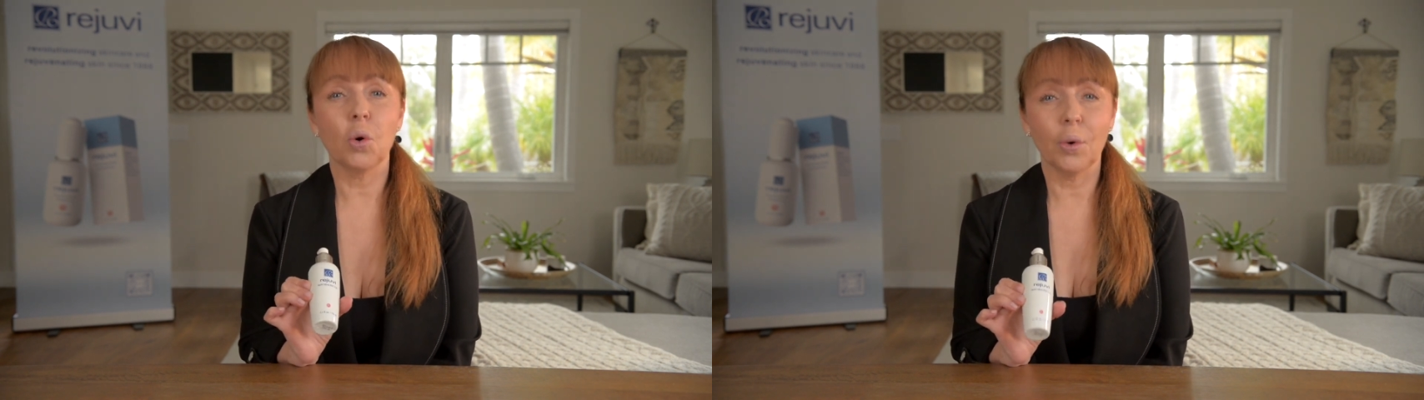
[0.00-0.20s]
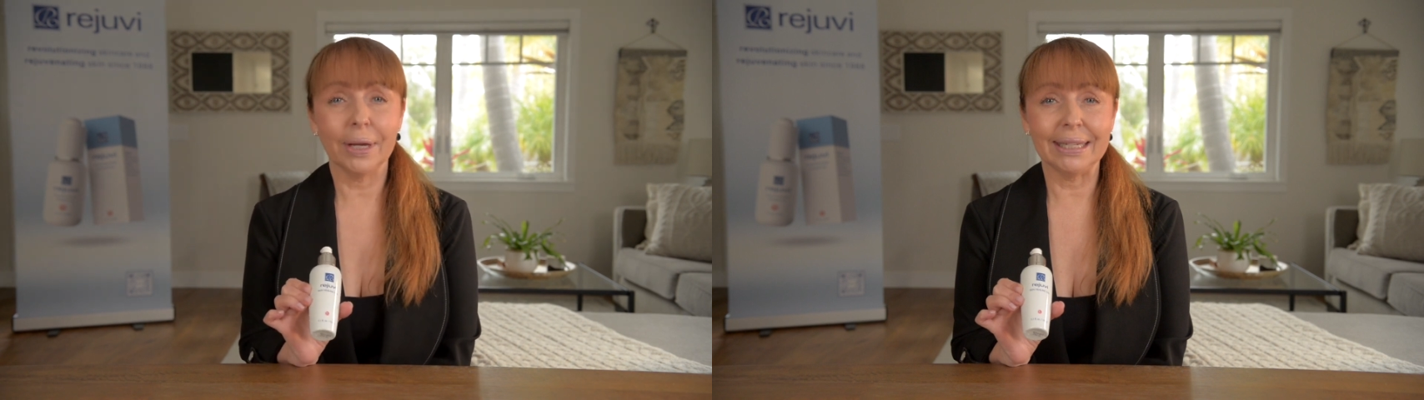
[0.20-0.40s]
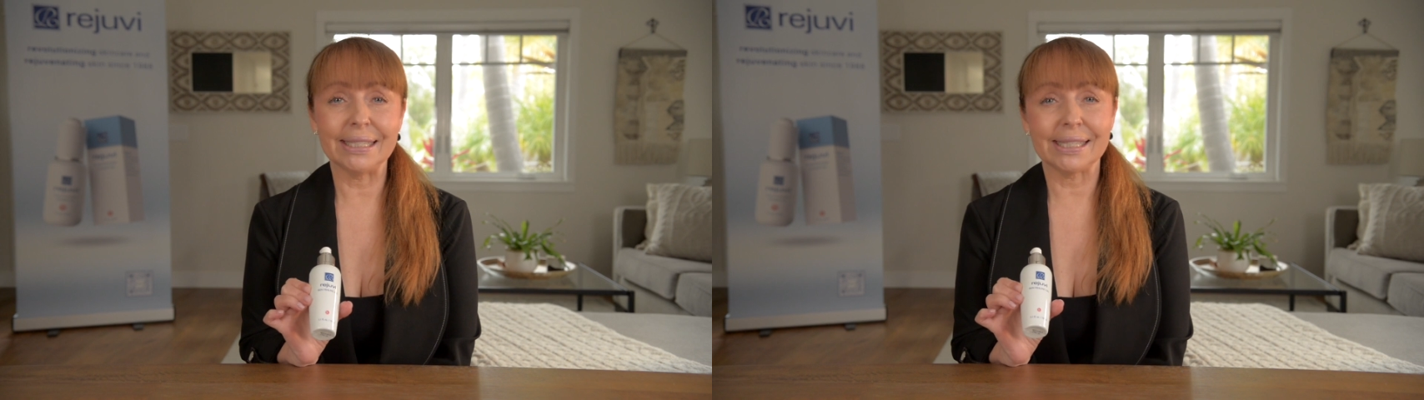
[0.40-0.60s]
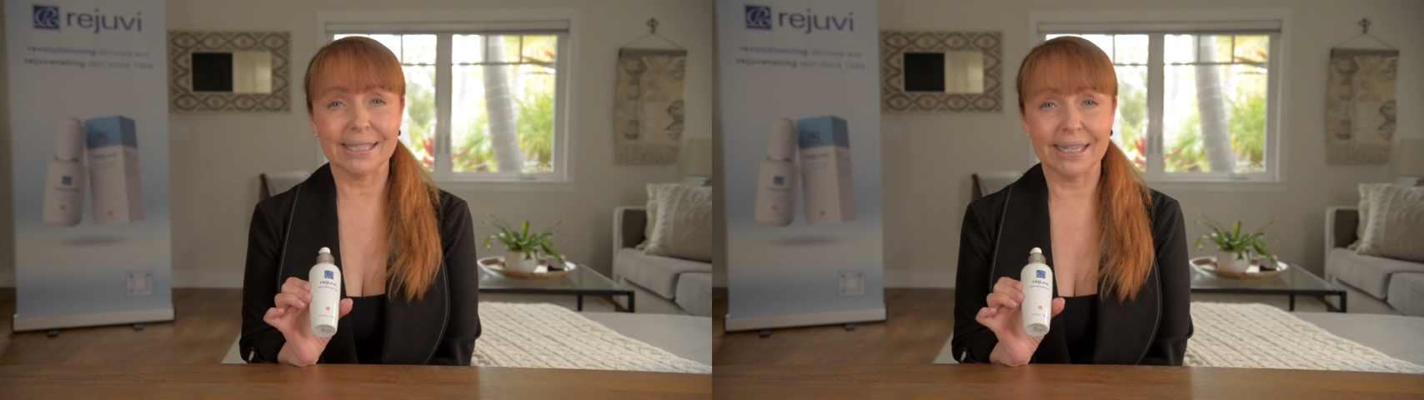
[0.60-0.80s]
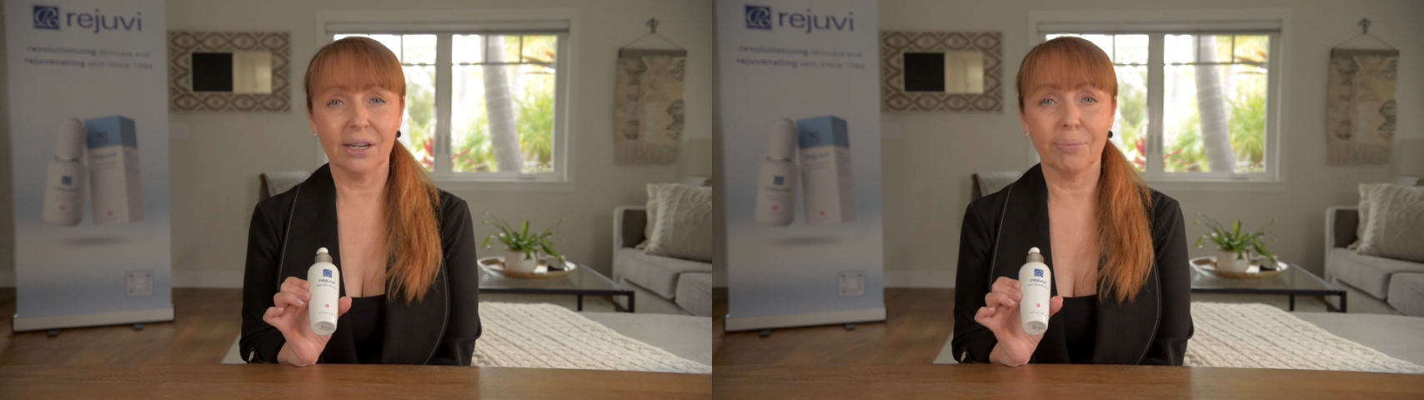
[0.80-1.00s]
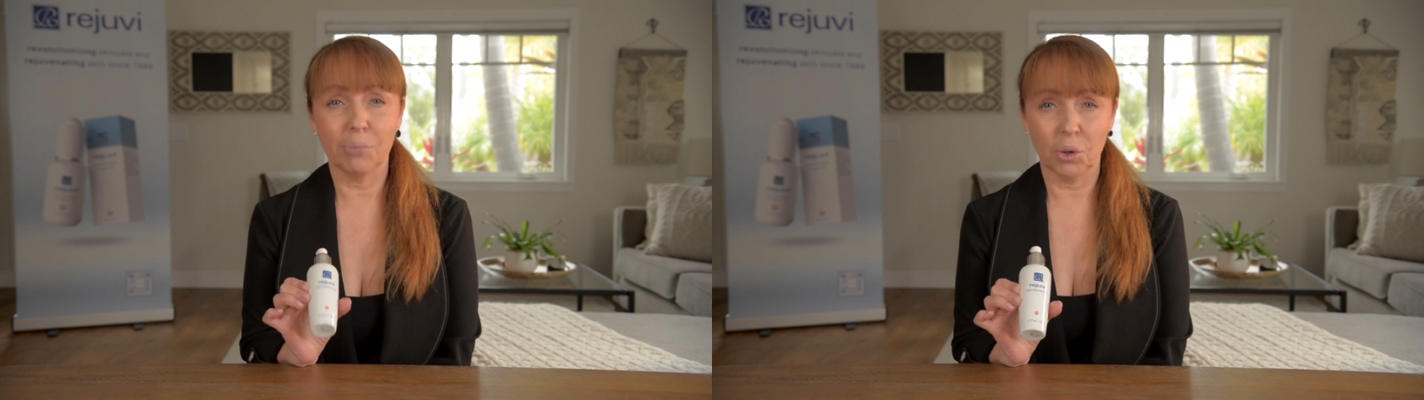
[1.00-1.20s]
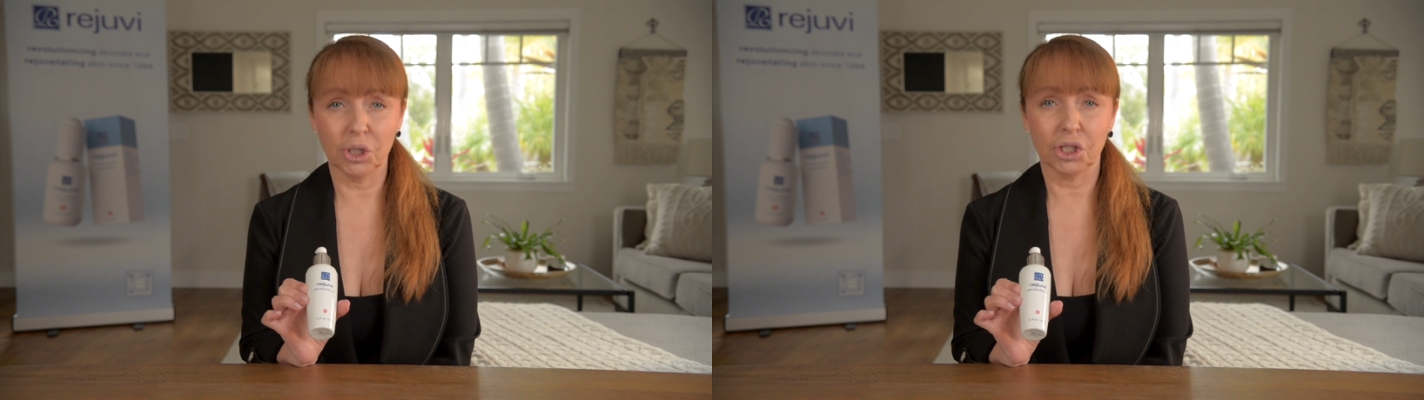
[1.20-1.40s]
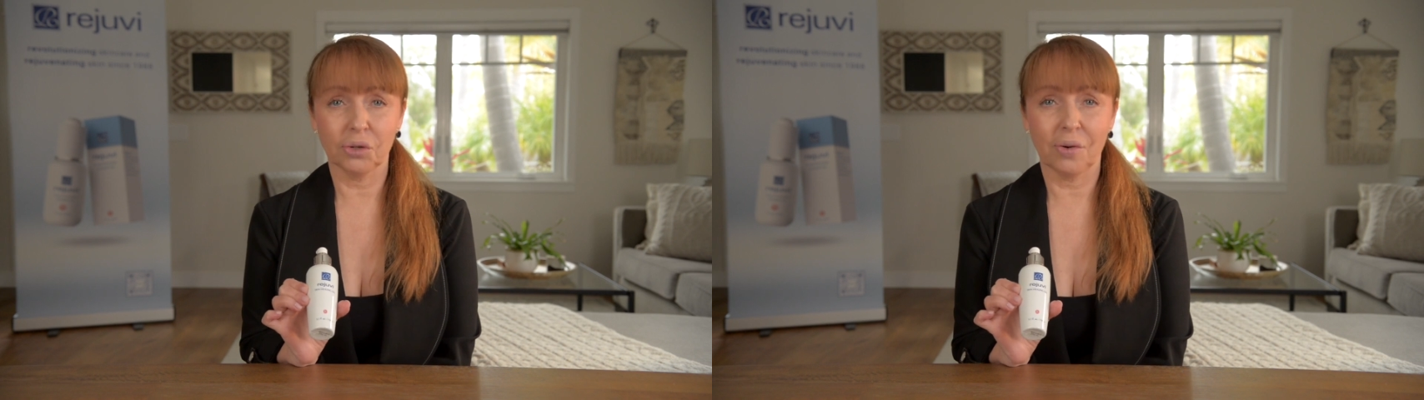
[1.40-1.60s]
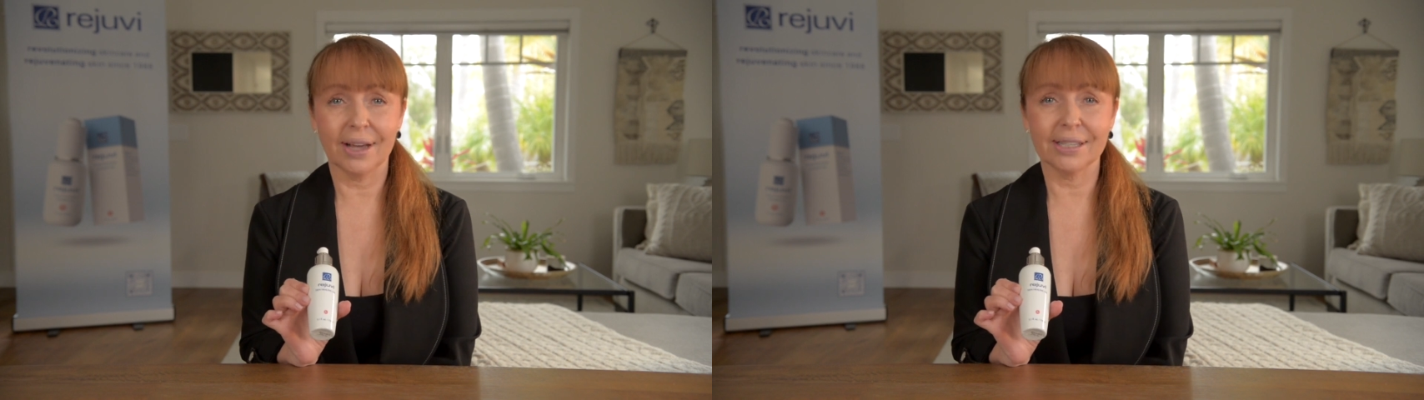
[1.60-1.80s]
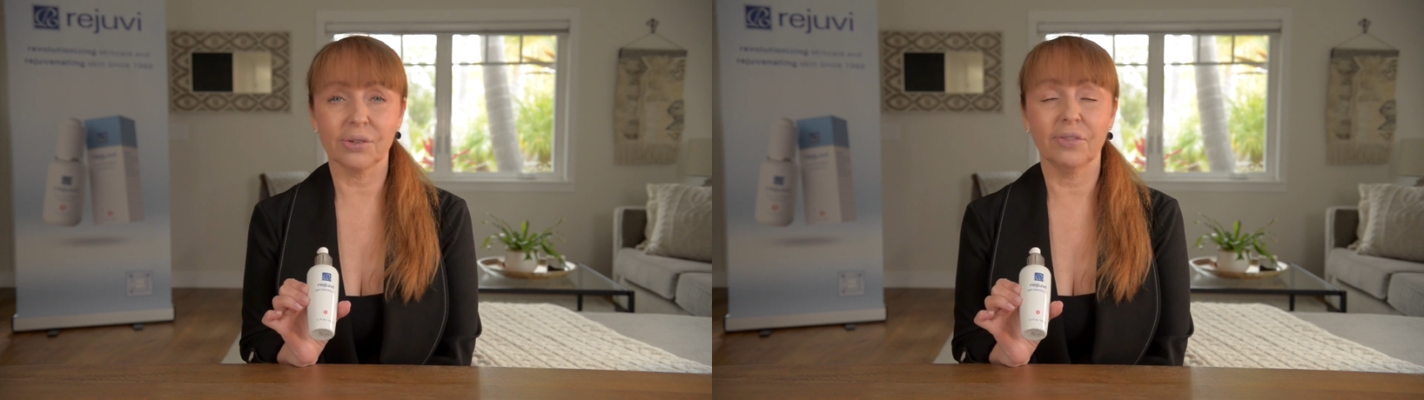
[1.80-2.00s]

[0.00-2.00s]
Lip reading: oily skin moisturizer.